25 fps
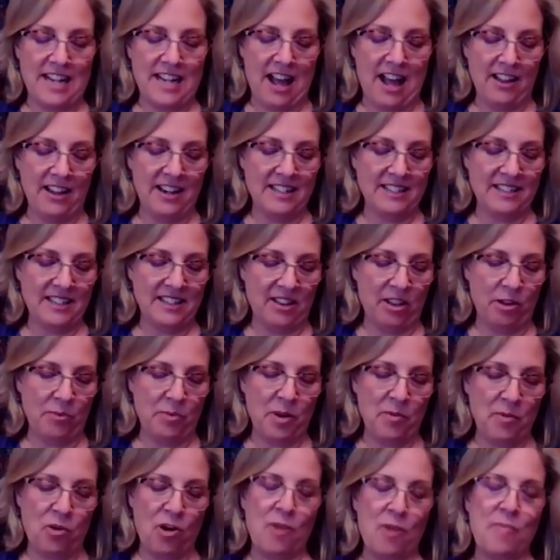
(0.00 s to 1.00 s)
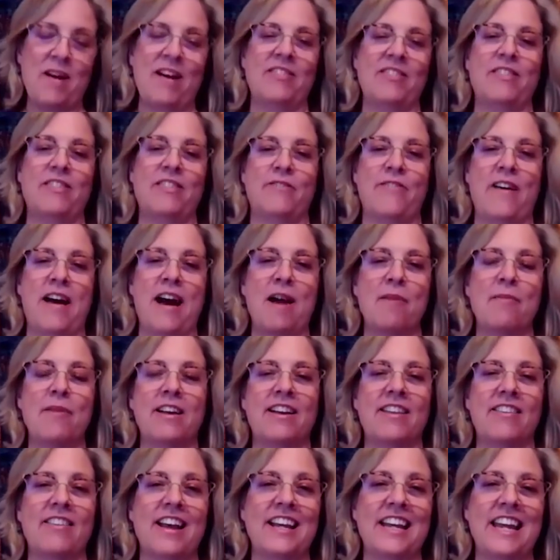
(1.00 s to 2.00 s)
for telling us a little bit more about the
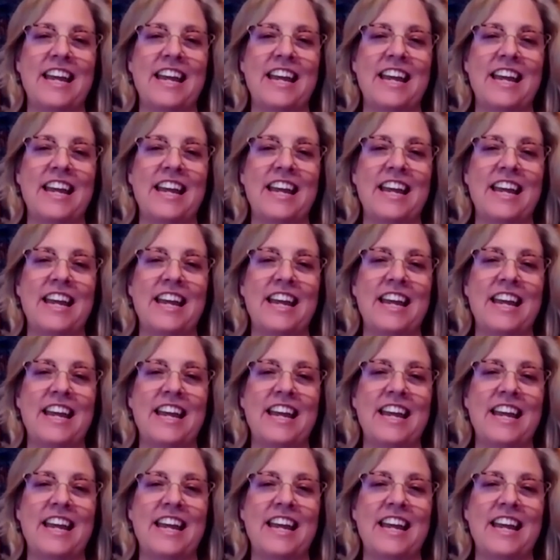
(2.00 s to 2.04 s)
fabric.